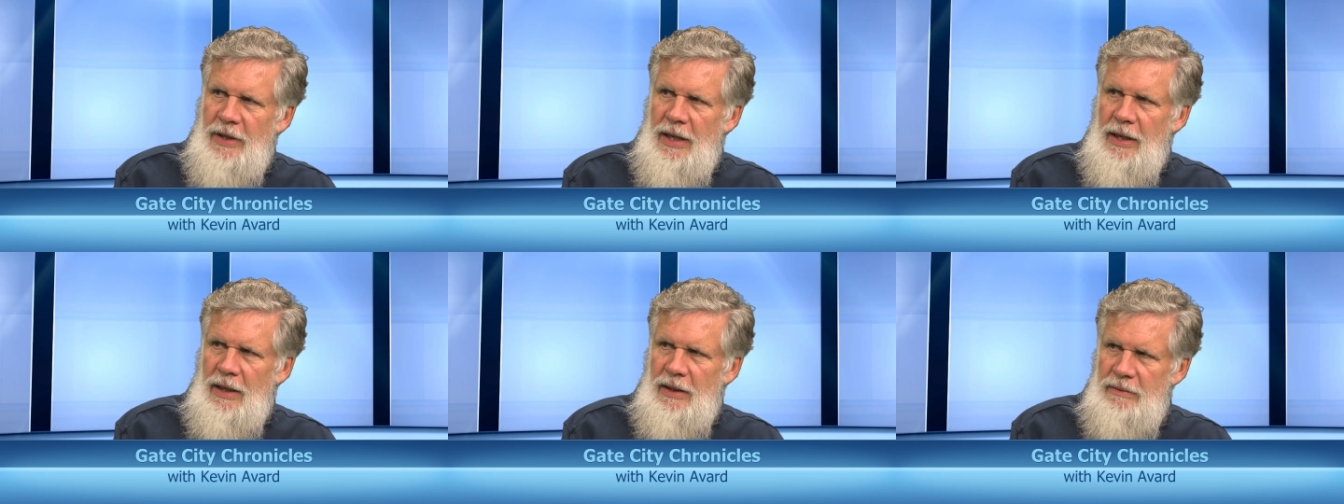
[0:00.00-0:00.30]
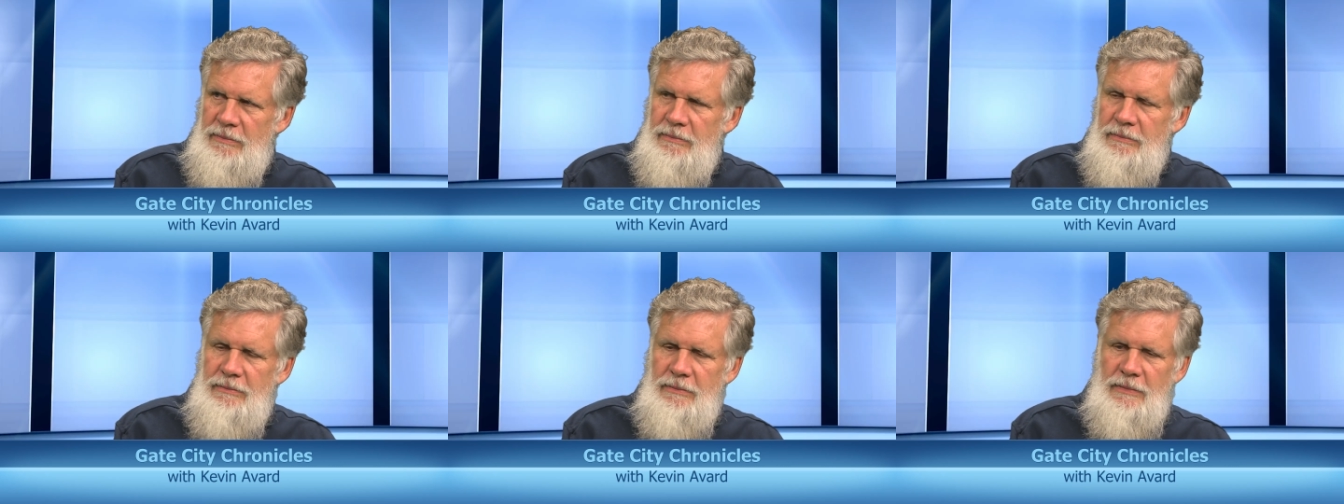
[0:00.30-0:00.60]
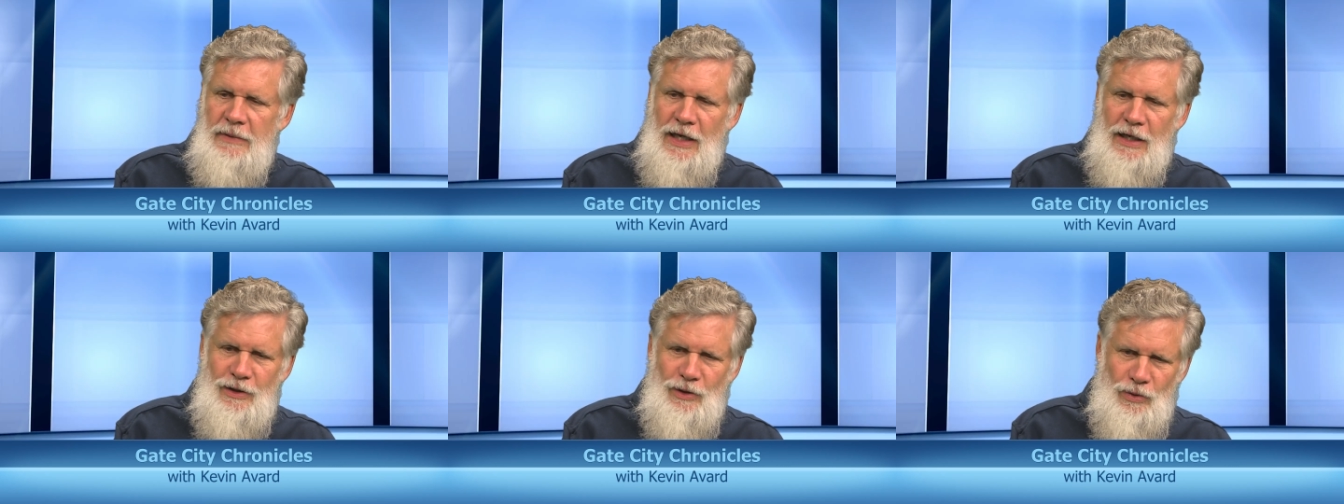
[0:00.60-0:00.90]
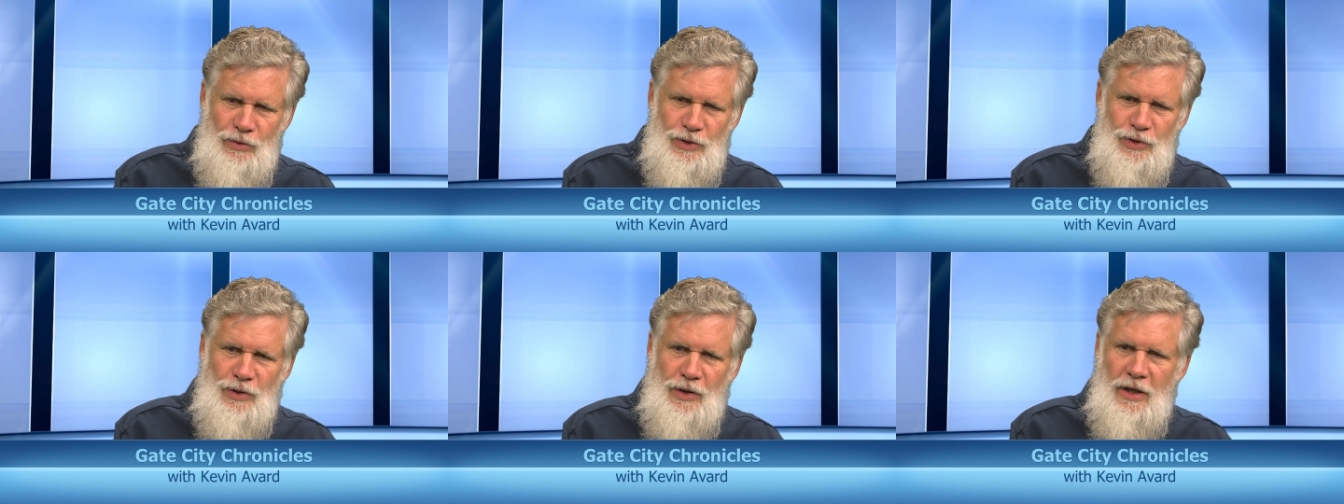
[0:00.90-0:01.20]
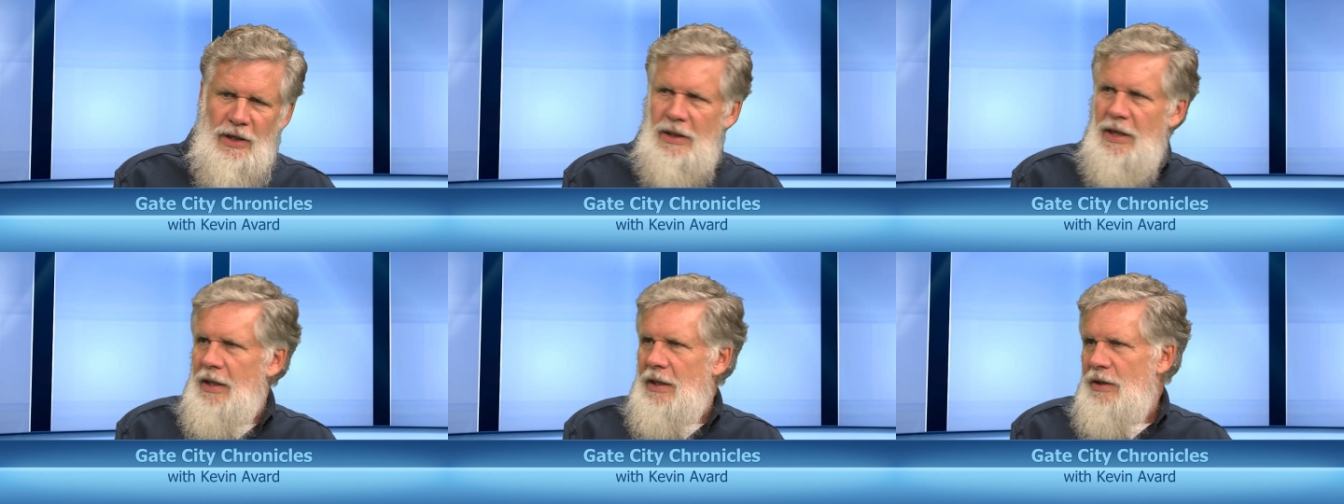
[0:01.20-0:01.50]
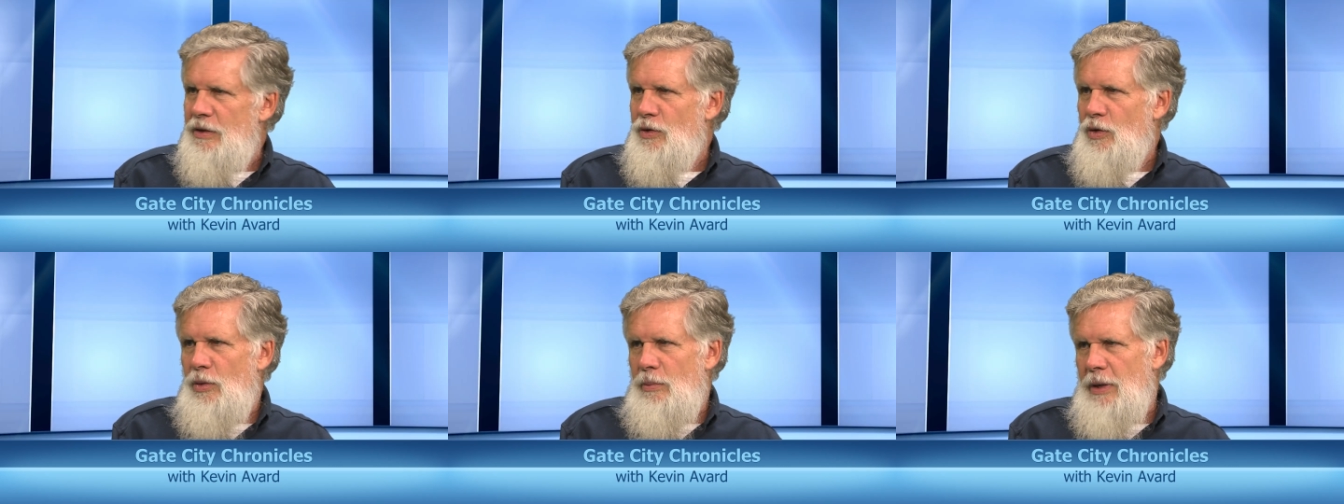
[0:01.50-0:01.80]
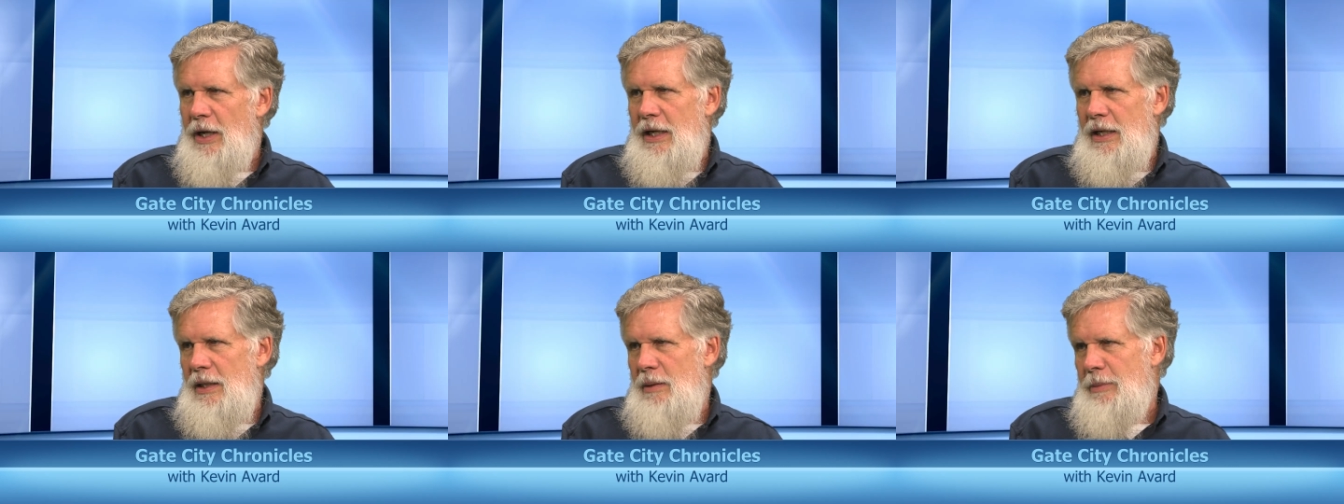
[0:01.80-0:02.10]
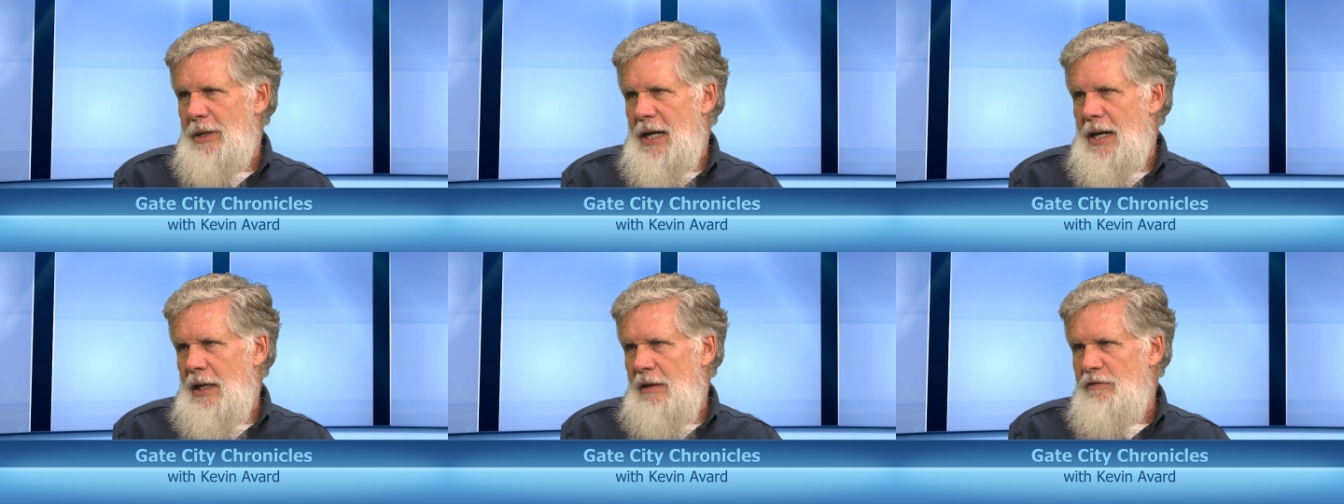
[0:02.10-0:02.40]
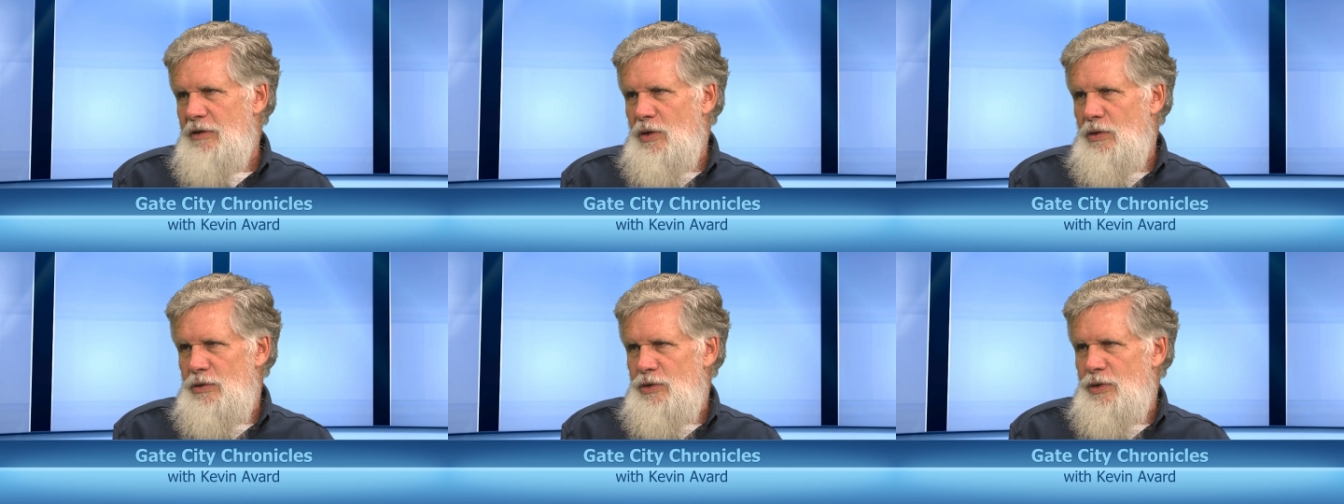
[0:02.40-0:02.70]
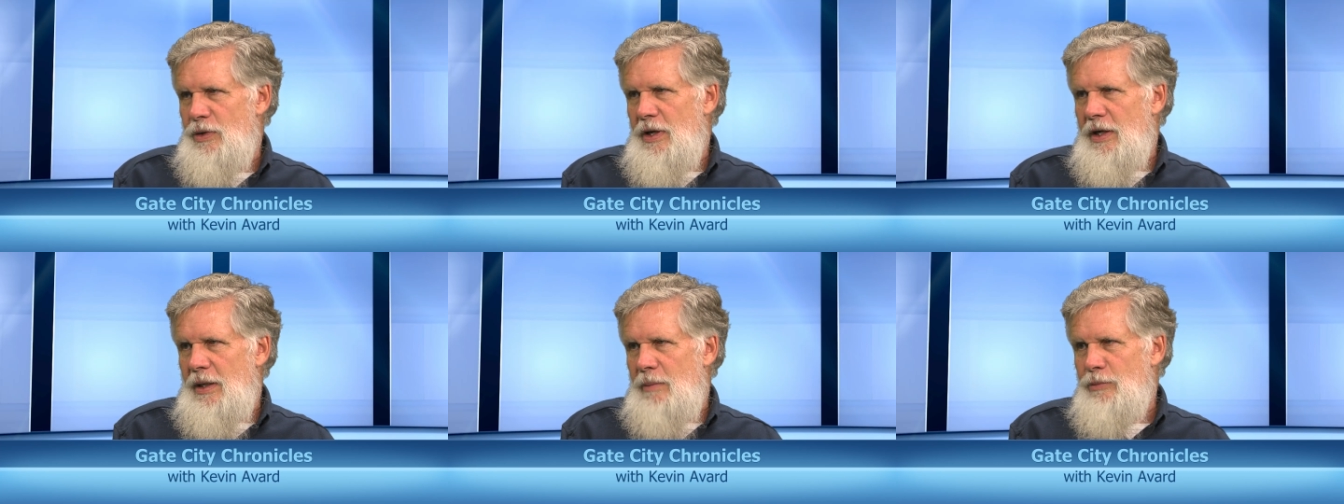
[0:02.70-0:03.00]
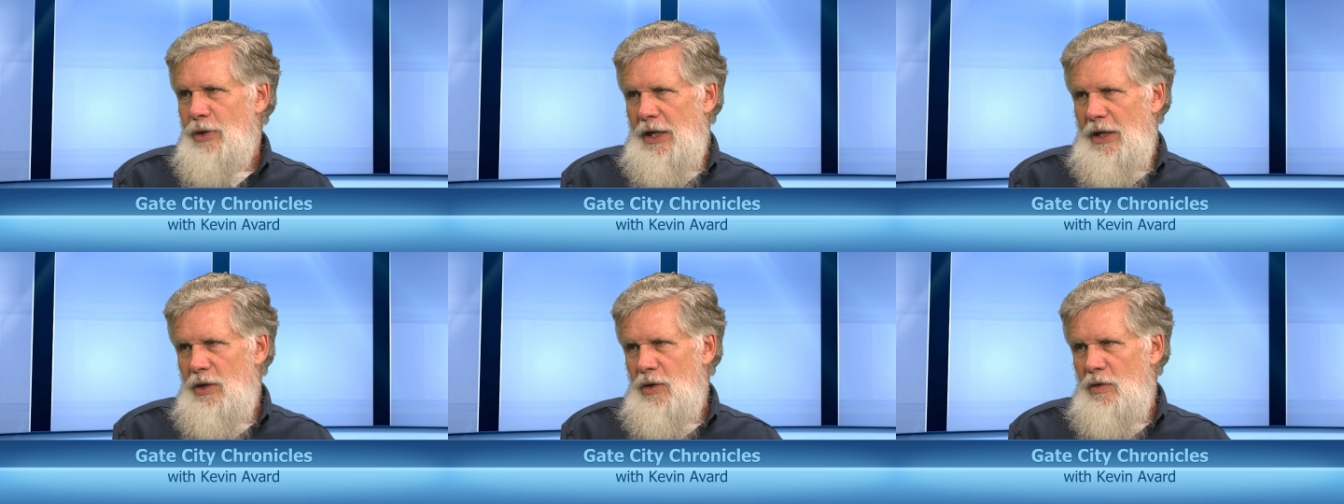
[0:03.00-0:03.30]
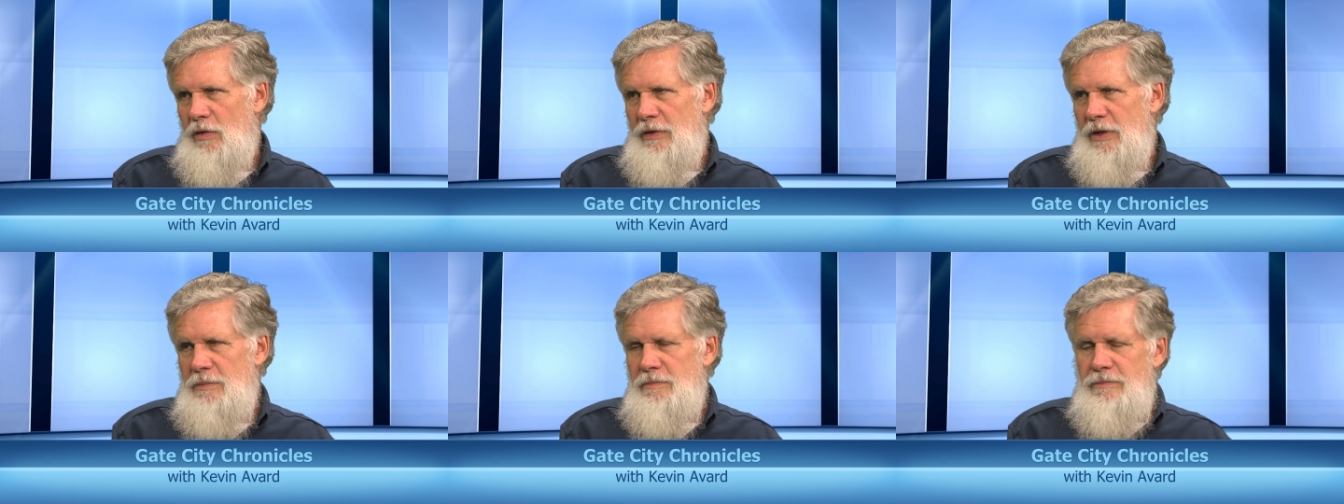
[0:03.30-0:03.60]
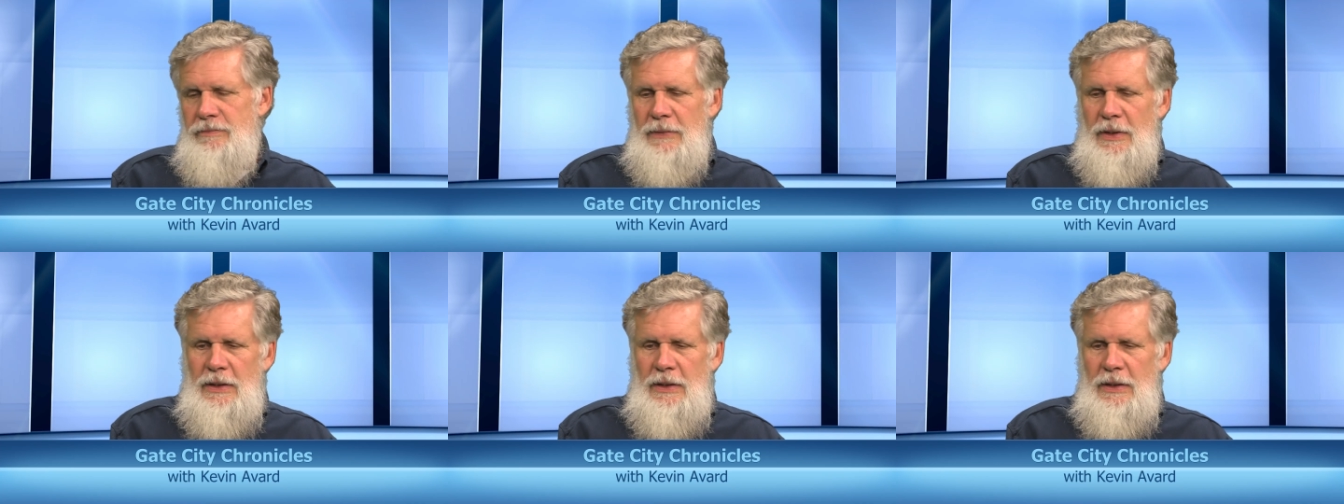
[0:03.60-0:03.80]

I've got an old truck. I can throw a bike in the back of an old truck and bring it over.